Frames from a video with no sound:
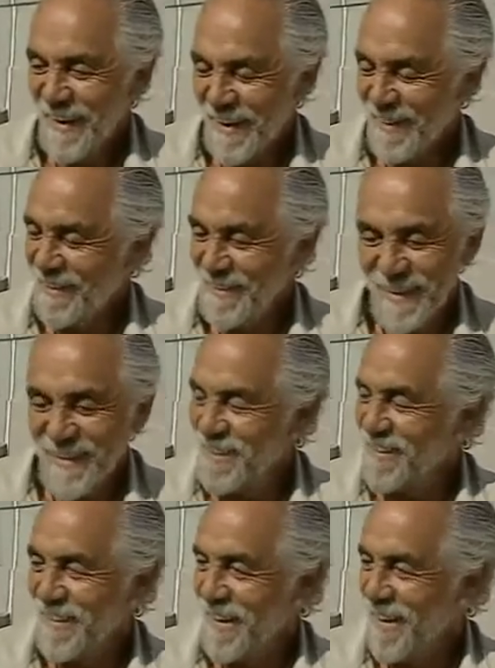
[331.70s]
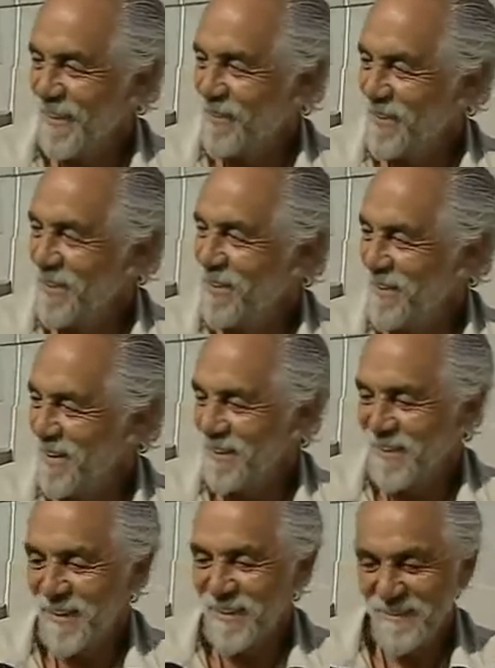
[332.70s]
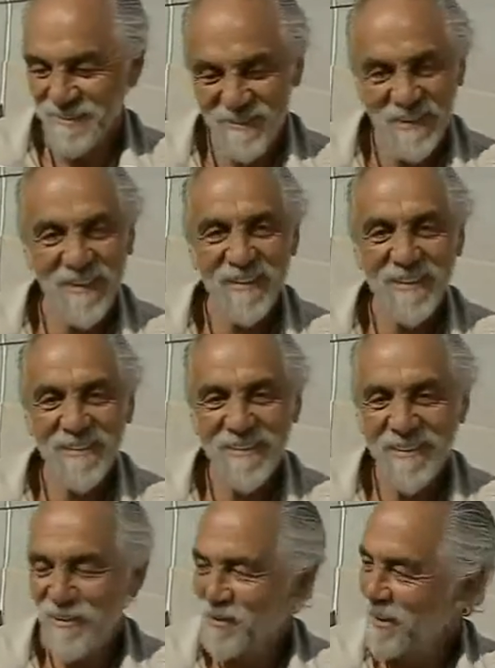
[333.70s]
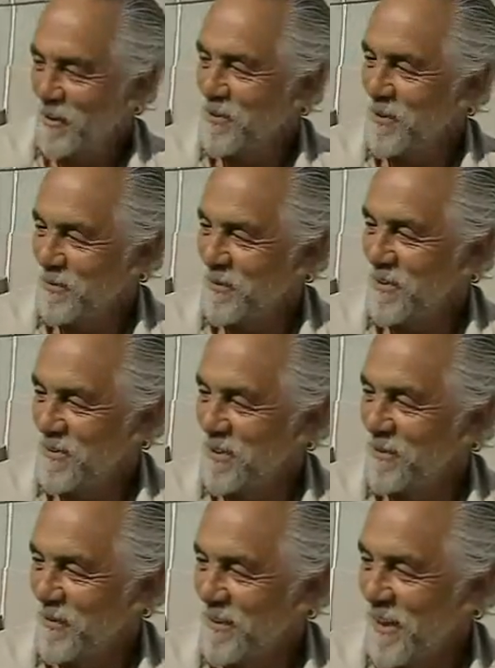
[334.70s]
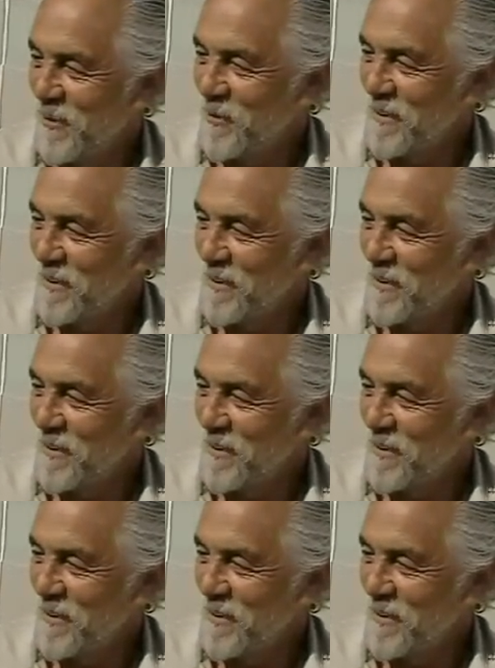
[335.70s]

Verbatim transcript: And they didn't laugh. They they thought, ah, you know, I should go to jail for that